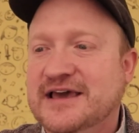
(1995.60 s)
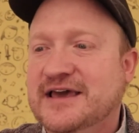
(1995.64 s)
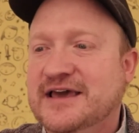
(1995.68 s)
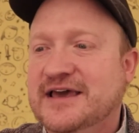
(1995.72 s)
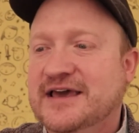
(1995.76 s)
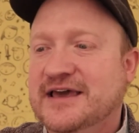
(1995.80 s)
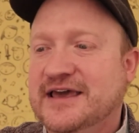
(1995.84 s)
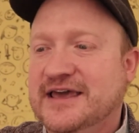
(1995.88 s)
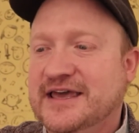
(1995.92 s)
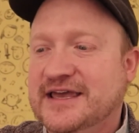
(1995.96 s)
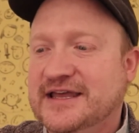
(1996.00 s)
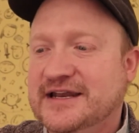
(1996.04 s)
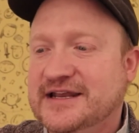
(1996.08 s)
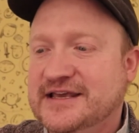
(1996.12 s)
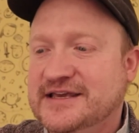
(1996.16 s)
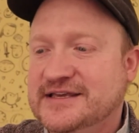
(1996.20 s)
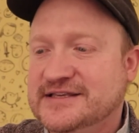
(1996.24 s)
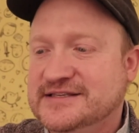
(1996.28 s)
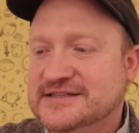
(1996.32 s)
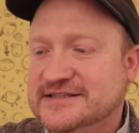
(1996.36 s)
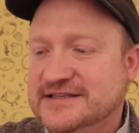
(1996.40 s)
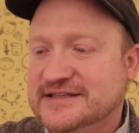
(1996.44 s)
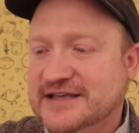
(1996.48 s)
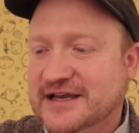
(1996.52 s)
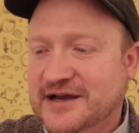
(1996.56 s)
It
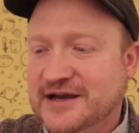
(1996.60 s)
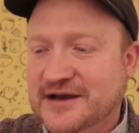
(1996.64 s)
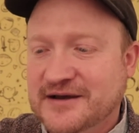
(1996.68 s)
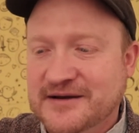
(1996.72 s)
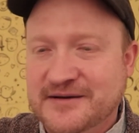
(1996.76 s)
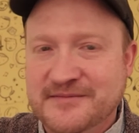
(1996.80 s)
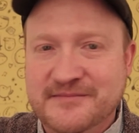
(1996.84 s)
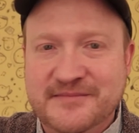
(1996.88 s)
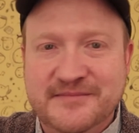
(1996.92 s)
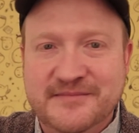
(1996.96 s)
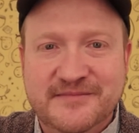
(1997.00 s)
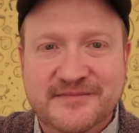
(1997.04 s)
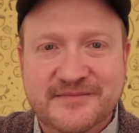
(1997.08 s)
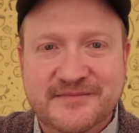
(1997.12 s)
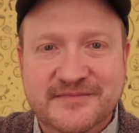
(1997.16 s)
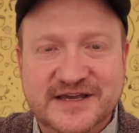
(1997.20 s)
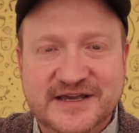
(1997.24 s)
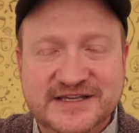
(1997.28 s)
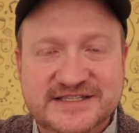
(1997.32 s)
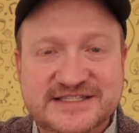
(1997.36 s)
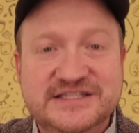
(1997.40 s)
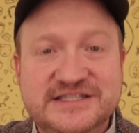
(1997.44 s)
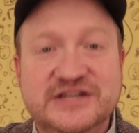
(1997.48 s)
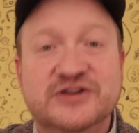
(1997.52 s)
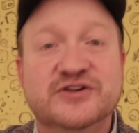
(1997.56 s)
is a
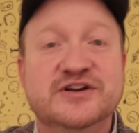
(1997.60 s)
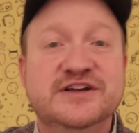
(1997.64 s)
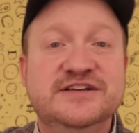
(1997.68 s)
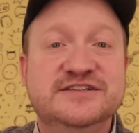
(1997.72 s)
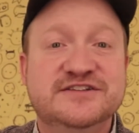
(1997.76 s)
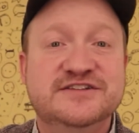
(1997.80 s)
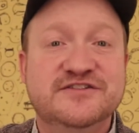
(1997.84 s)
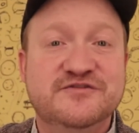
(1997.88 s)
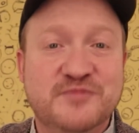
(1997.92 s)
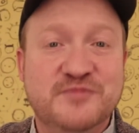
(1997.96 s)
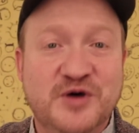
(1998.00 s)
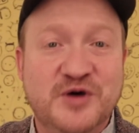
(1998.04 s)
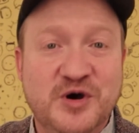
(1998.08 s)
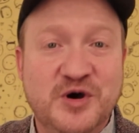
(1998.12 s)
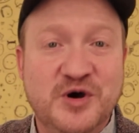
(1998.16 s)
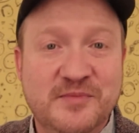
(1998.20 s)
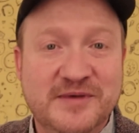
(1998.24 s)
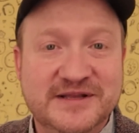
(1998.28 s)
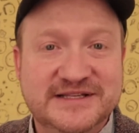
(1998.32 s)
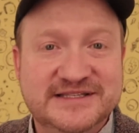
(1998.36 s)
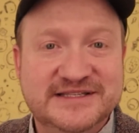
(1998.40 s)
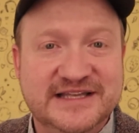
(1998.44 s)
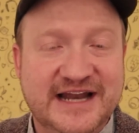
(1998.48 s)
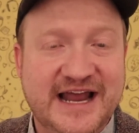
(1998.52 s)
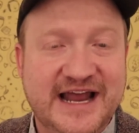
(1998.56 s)
series of moments
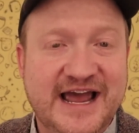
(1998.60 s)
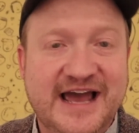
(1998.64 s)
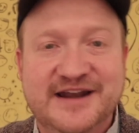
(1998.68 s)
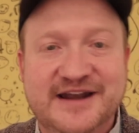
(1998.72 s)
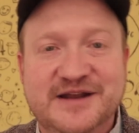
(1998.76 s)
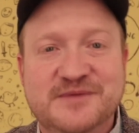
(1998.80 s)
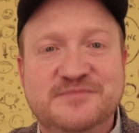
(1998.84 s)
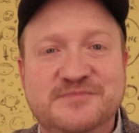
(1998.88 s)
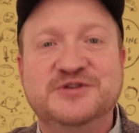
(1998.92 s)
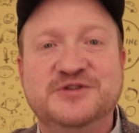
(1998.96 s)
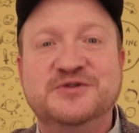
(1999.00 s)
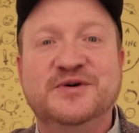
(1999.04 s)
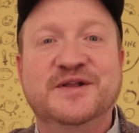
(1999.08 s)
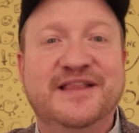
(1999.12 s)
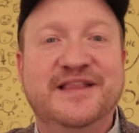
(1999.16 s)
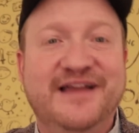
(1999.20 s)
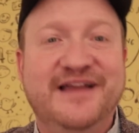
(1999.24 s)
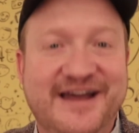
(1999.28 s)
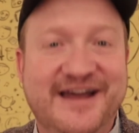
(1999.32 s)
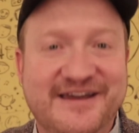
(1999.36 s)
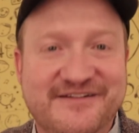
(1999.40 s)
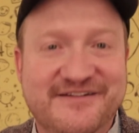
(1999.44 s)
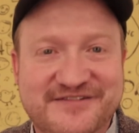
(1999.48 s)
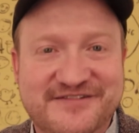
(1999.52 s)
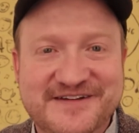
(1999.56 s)
that add up to a
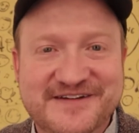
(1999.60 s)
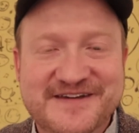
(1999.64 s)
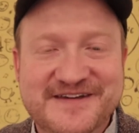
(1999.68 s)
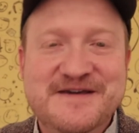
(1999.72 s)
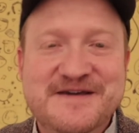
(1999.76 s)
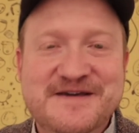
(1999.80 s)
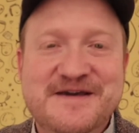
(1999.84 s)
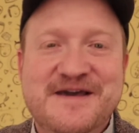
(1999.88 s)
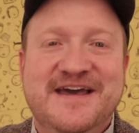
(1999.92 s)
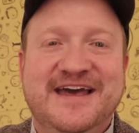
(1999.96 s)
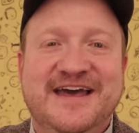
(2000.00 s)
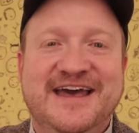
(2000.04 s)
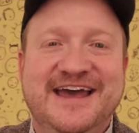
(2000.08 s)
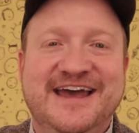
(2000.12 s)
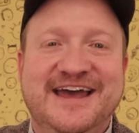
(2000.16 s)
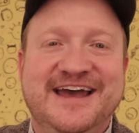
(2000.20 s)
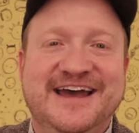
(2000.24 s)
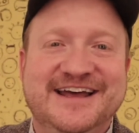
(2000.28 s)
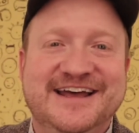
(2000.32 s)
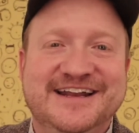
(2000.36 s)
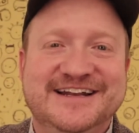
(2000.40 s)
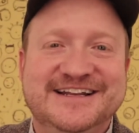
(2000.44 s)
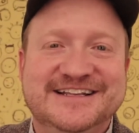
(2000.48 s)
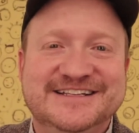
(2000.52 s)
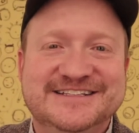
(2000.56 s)
life.
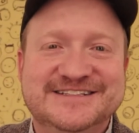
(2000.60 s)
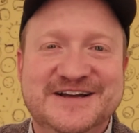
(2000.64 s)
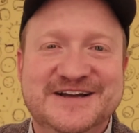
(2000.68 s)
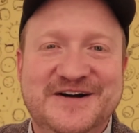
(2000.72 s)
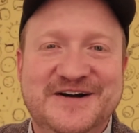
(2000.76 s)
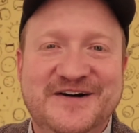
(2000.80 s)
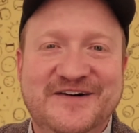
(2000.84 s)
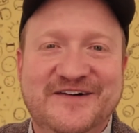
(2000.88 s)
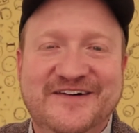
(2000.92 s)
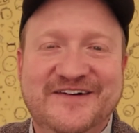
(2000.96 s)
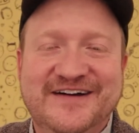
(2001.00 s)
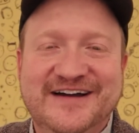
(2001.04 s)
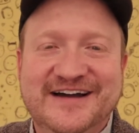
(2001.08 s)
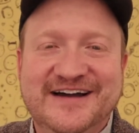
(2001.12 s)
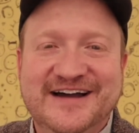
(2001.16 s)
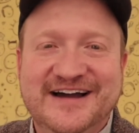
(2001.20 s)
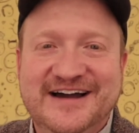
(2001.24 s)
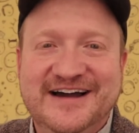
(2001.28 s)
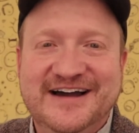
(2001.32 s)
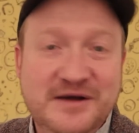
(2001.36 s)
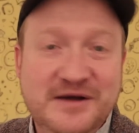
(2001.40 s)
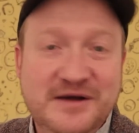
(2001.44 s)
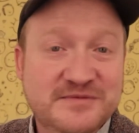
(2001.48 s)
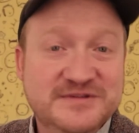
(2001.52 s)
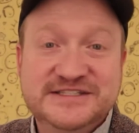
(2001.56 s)
And so
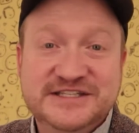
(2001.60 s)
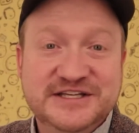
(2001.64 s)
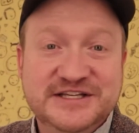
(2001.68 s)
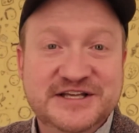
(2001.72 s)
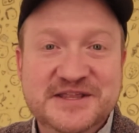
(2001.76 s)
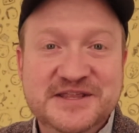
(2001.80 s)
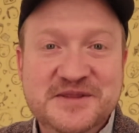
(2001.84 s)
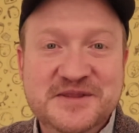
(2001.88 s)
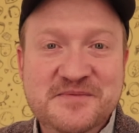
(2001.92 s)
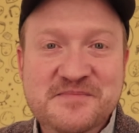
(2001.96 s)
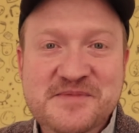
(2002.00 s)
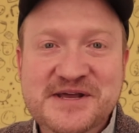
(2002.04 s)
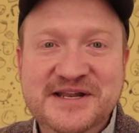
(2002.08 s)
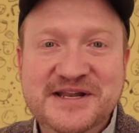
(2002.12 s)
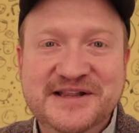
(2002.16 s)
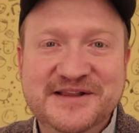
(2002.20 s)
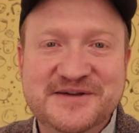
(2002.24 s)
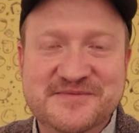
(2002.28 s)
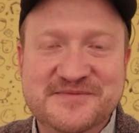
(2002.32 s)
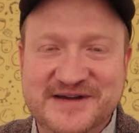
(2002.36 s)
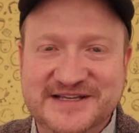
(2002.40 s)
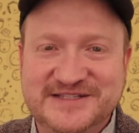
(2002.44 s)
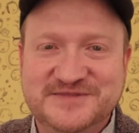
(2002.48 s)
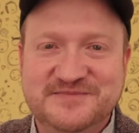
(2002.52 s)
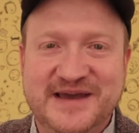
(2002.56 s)
I'm still in the middle of
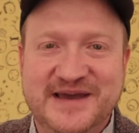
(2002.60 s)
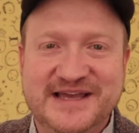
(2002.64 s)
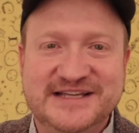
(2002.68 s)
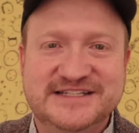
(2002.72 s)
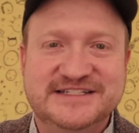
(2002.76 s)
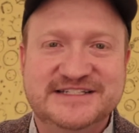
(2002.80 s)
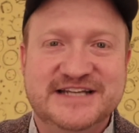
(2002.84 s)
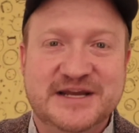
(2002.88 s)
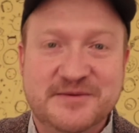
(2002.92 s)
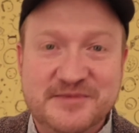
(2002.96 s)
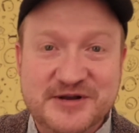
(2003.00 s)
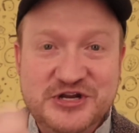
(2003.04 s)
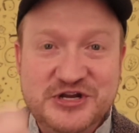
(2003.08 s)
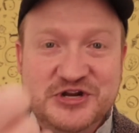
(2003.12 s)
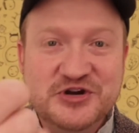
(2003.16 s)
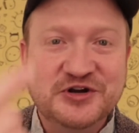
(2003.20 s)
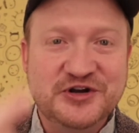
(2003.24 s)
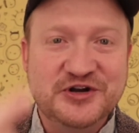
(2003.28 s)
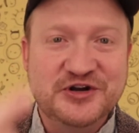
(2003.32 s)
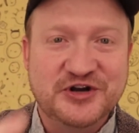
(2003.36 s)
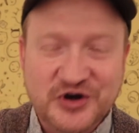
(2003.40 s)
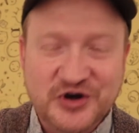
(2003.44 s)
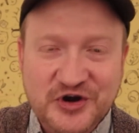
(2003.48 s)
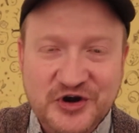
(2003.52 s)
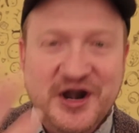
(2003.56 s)
my Space Jam, and
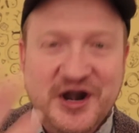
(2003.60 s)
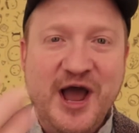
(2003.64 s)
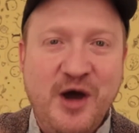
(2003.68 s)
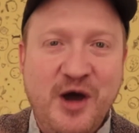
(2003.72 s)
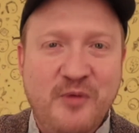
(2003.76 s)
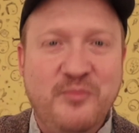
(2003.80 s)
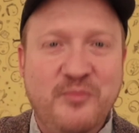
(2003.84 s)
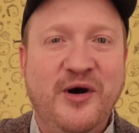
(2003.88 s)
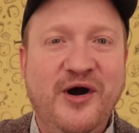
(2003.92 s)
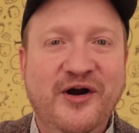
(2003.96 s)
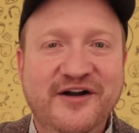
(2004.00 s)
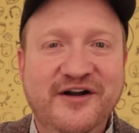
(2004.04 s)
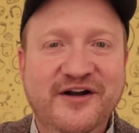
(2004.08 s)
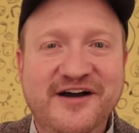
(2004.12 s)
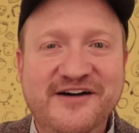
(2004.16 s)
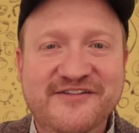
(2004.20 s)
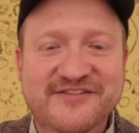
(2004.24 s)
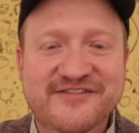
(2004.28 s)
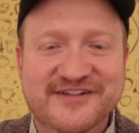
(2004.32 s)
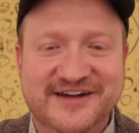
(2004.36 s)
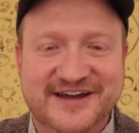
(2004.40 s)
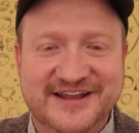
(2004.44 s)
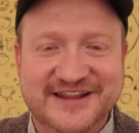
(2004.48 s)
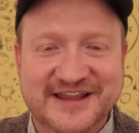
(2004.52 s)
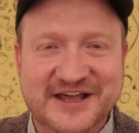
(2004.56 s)
you're now part of
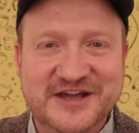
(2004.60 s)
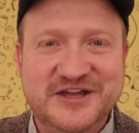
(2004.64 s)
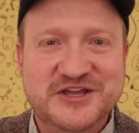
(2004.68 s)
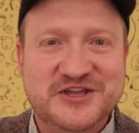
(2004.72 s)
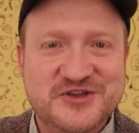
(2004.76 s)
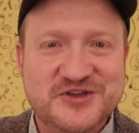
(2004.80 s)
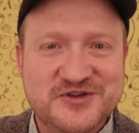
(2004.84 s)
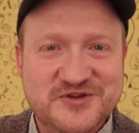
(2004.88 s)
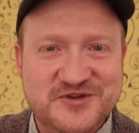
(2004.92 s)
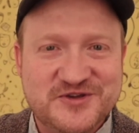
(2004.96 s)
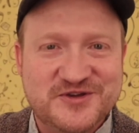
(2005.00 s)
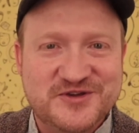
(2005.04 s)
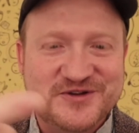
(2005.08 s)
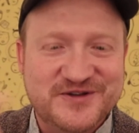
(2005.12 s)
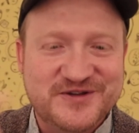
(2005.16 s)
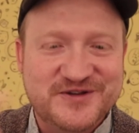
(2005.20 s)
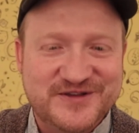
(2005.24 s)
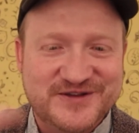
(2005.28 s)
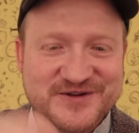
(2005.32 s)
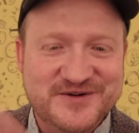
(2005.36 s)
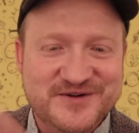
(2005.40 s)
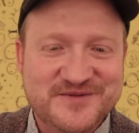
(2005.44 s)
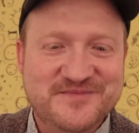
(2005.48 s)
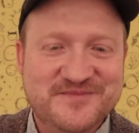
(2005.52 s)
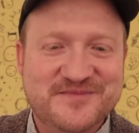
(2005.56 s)
it. Like
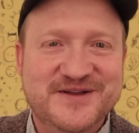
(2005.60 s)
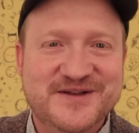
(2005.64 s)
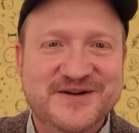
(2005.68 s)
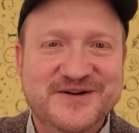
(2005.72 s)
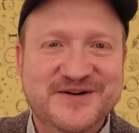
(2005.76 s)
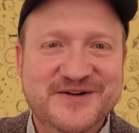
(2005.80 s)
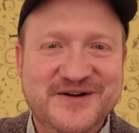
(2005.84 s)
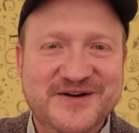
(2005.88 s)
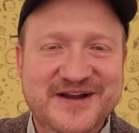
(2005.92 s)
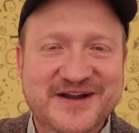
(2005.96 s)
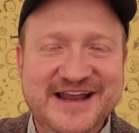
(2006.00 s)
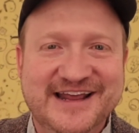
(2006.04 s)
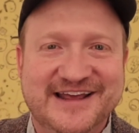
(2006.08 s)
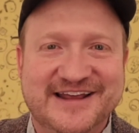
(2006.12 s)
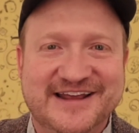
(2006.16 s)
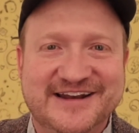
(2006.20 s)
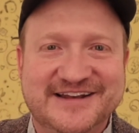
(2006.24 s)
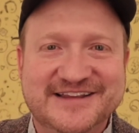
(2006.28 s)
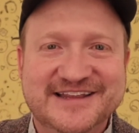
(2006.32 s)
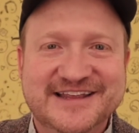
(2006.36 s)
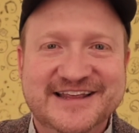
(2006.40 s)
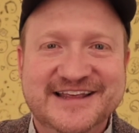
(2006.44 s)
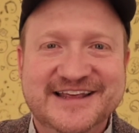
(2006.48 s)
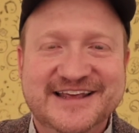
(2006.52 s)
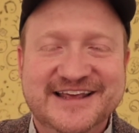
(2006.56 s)
you're in it.
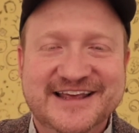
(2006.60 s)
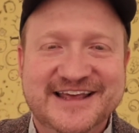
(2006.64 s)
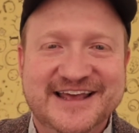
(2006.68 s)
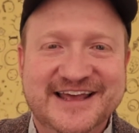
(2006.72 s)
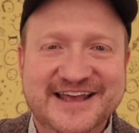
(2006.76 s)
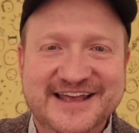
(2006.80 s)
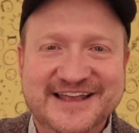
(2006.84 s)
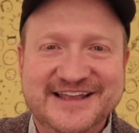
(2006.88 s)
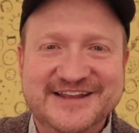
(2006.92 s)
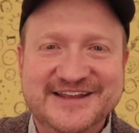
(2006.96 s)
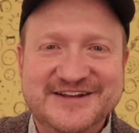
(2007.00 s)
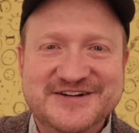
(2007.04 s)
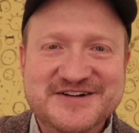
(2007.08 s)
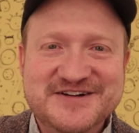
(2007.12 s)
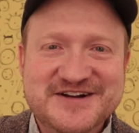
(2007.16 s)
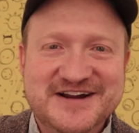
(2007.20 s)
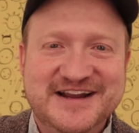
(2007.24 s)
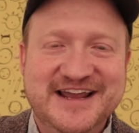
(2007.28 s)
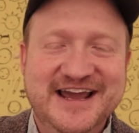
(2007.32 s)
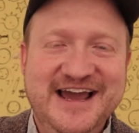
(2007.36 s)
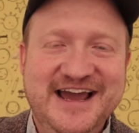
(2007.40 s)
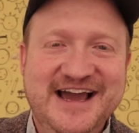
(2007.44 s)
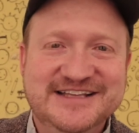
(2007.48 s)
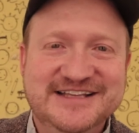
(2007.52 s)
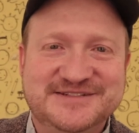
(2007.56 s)
You're a
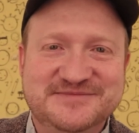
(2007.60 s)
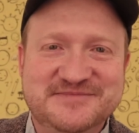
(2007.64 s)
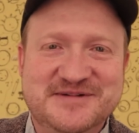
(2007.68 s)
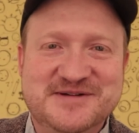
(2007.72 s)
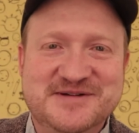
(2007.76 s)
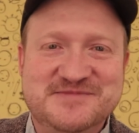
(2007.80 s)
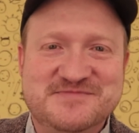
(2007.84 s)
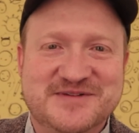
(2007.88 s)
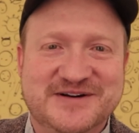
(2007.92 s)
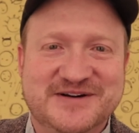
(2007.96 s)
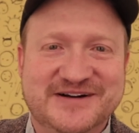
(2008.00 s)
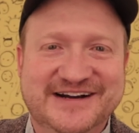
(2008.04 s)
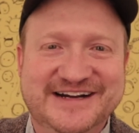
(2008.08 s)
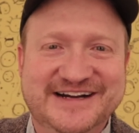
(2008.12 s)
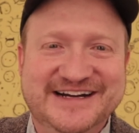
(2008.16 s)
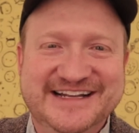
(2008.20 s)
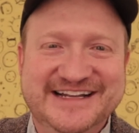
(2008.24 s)
cast member.